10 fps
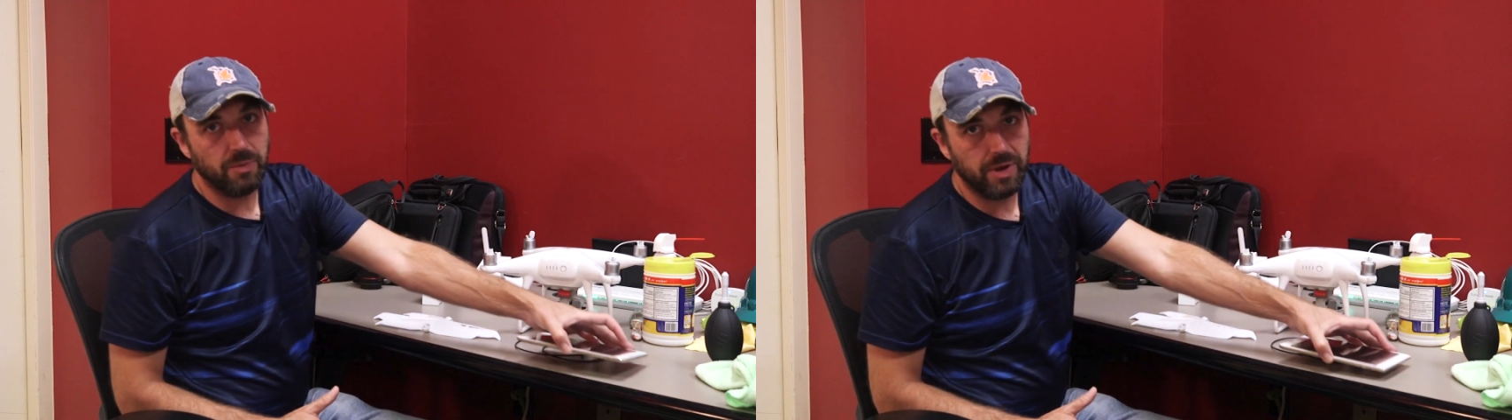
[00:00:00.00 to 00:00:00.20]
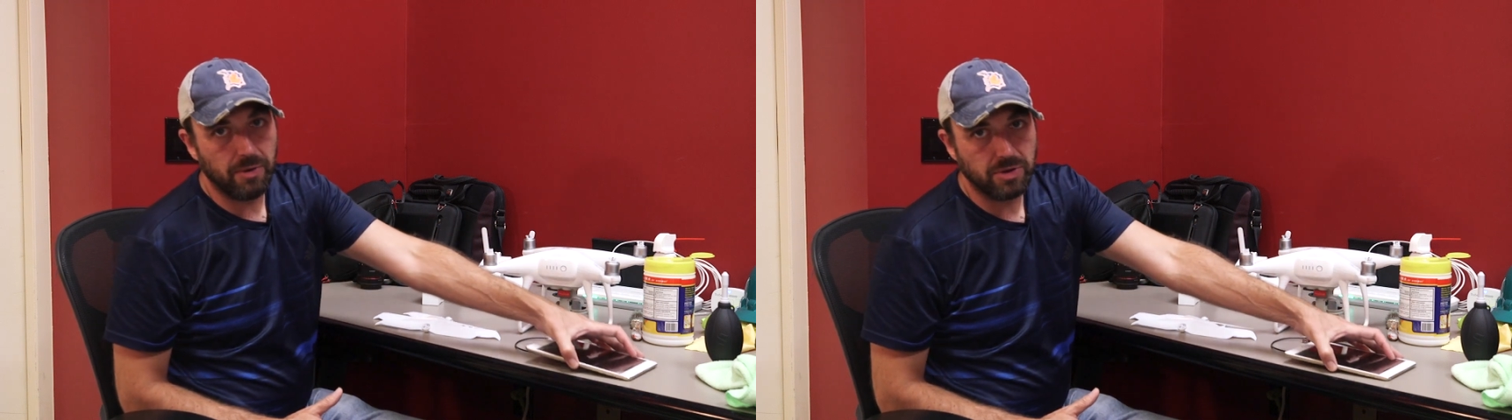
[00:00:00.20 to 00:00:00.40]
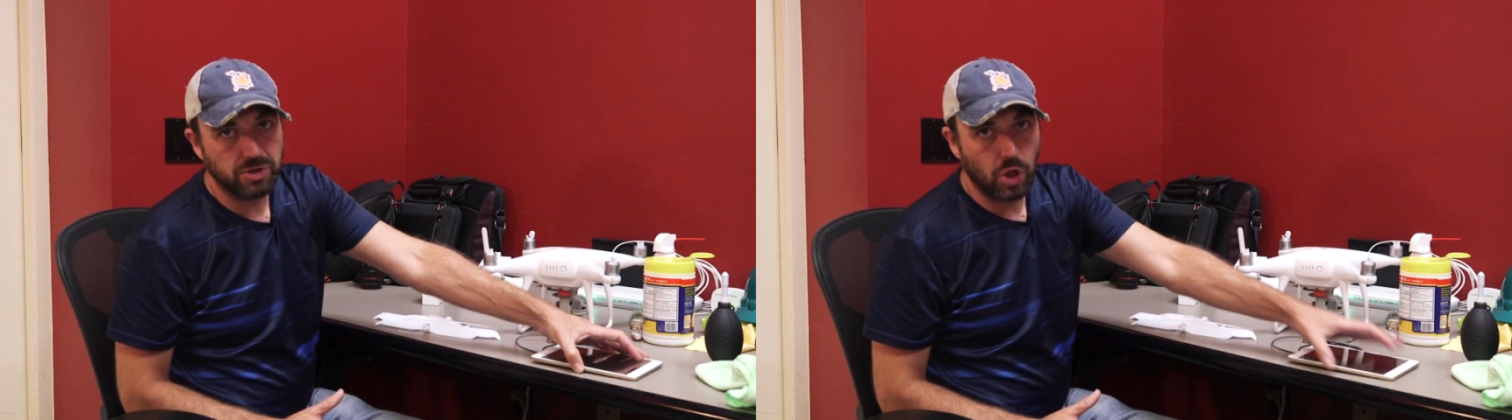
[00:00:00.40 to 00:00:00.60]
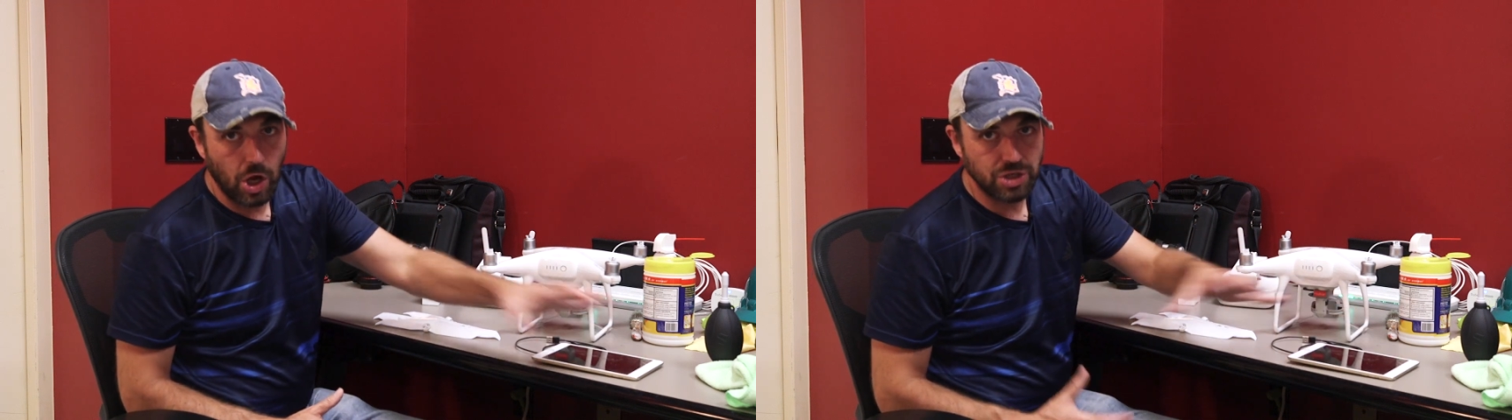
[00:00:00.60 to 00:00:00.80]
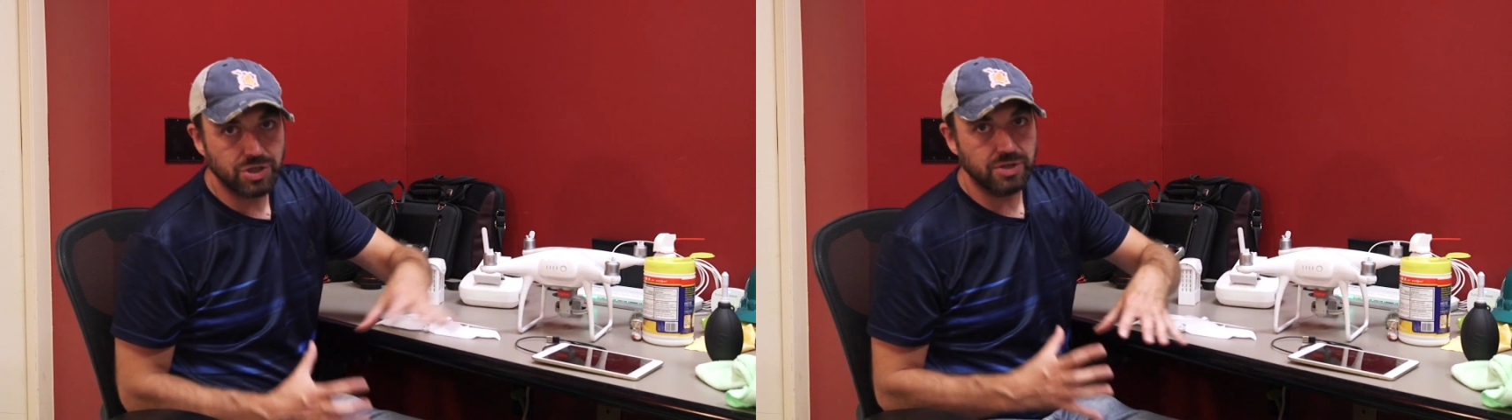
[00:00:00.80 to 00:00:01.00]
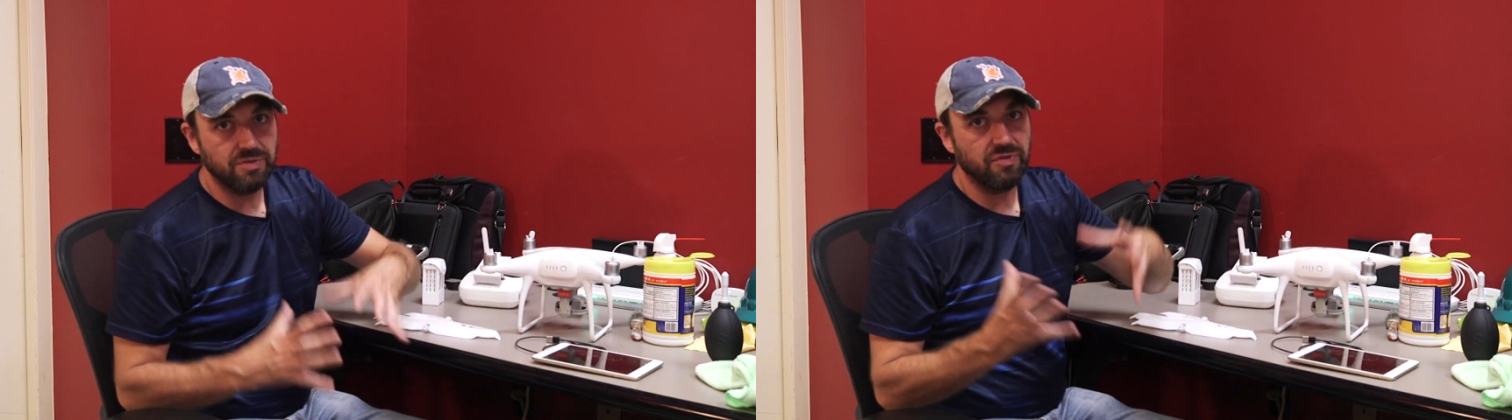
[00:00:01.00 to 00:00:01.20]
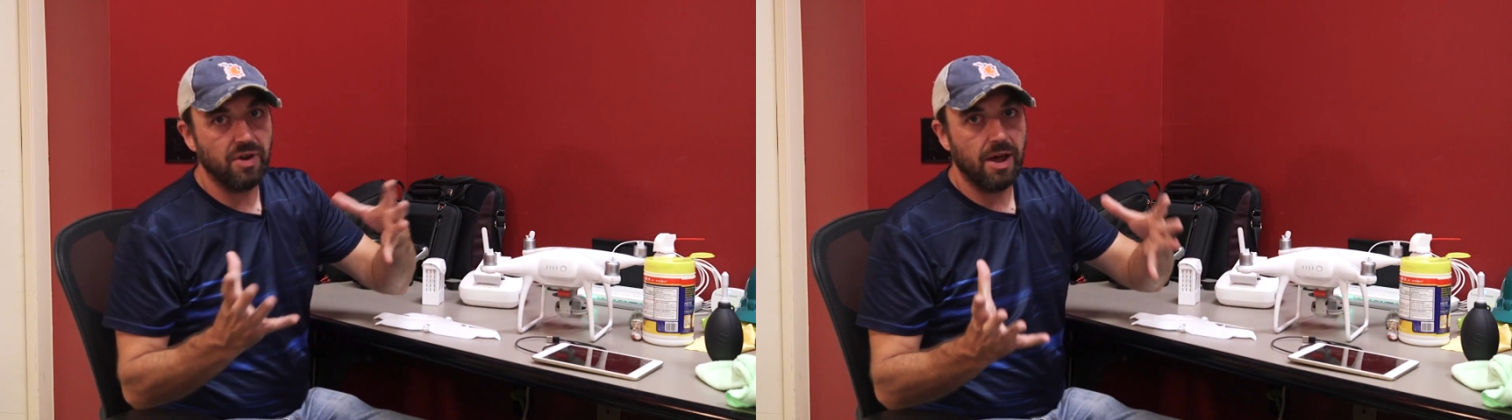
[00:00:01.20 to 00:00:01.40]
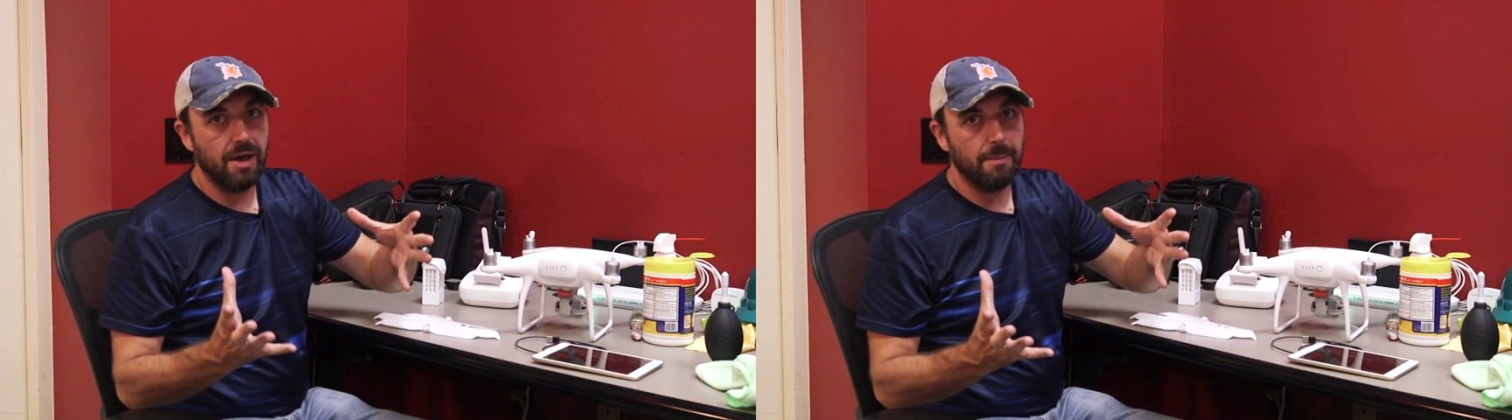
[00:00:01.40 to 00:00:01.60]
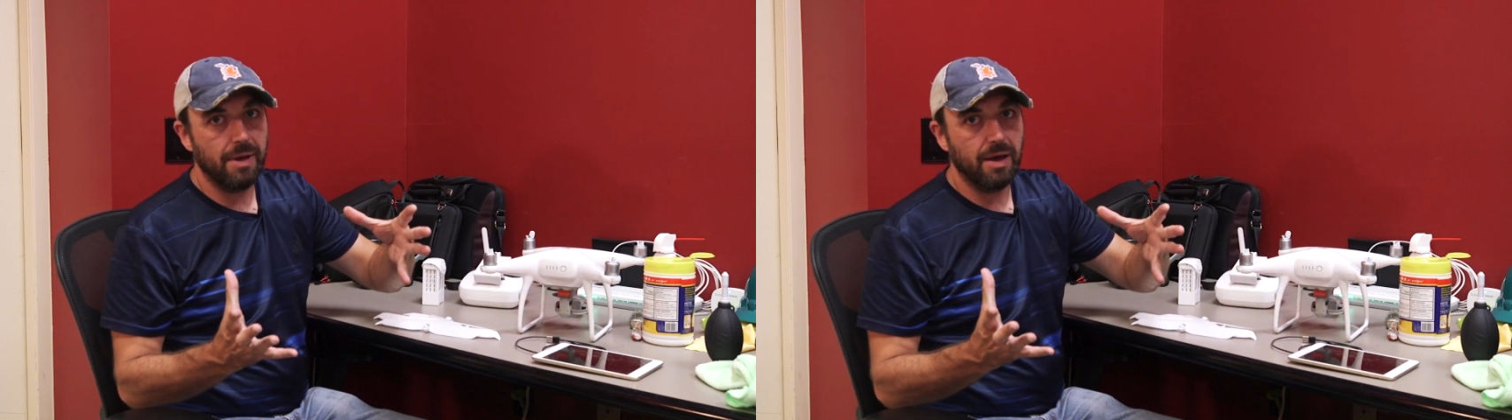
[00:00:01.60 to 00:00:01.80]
We were launching from